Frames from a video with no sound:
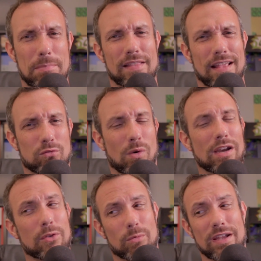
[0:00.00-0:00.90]
and that's one
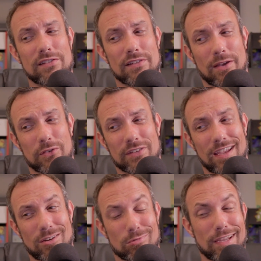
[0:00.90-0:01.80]
of the reasons I was
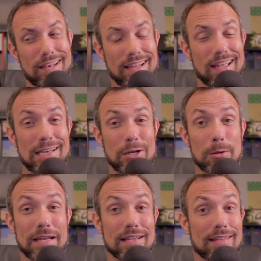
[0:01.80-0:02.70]
kind of waiting on here,
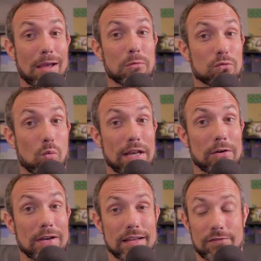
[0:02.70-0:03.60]
because I was
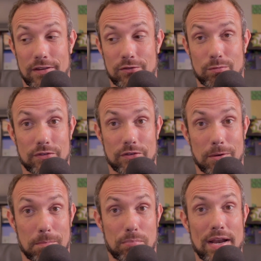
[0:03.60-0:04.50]
wondering if this was going
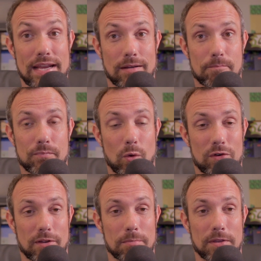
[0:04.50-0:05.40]
to break or
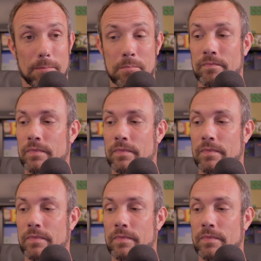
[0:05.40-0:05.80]
something.